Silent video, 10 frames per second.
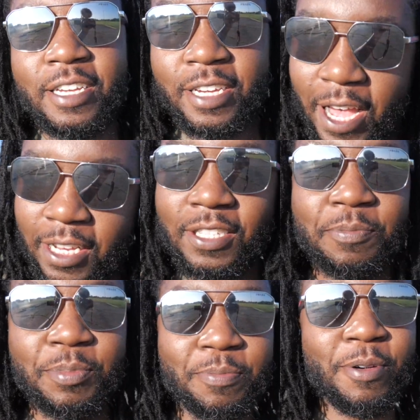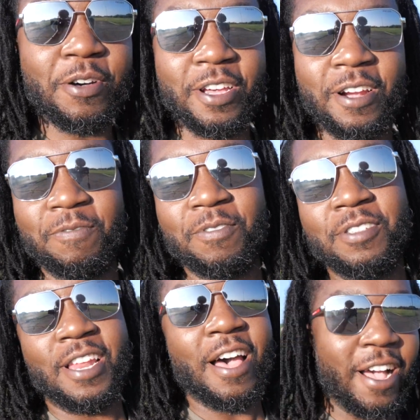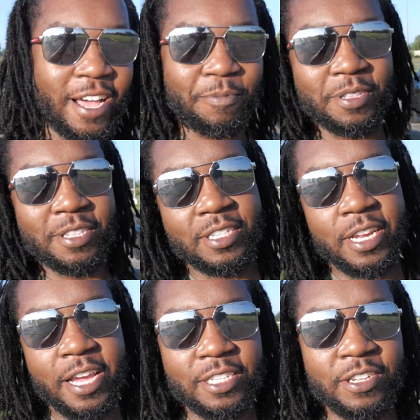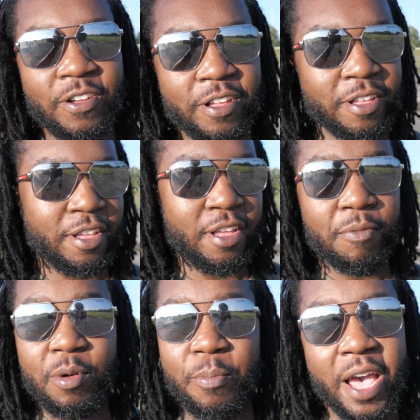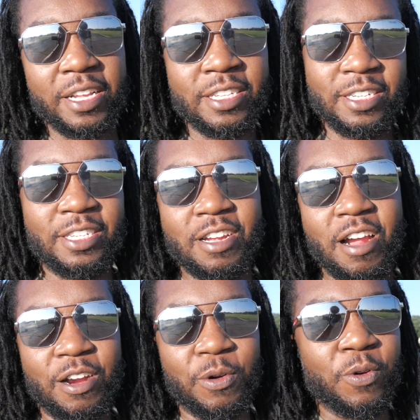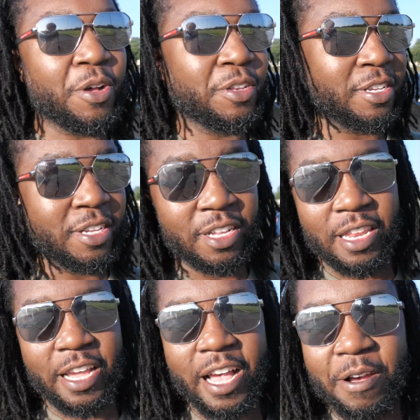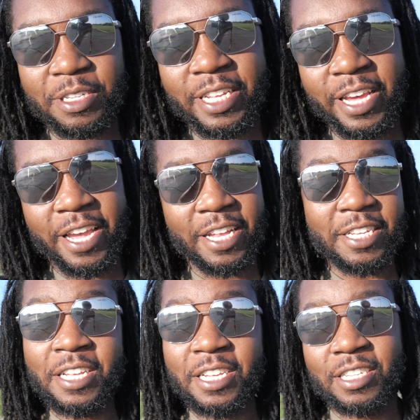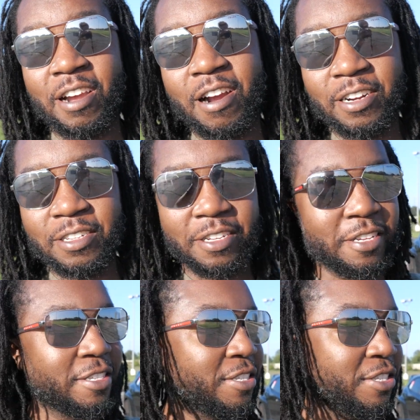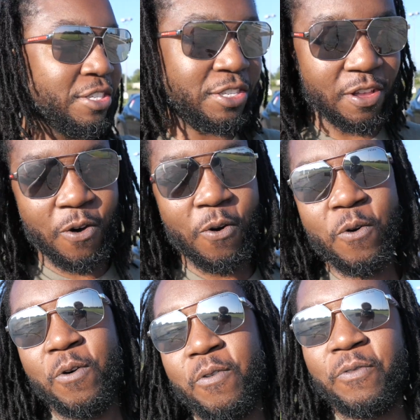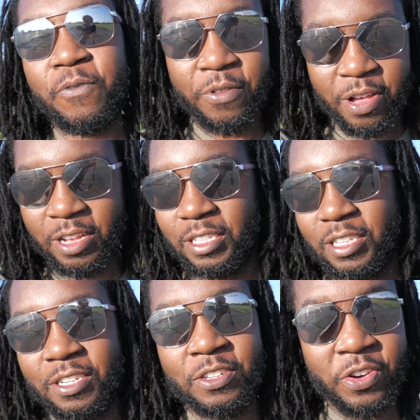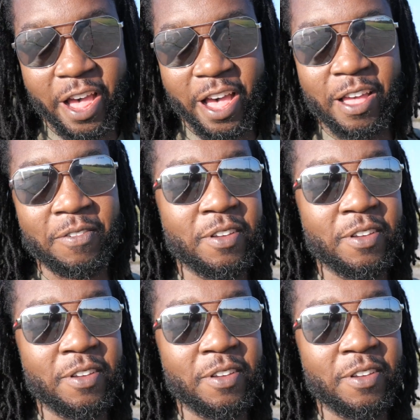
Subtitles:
Gots to be more careful. Now I gotta put the shades on. But back to the GR Corolla, like I was saying, this car is so fun to drive.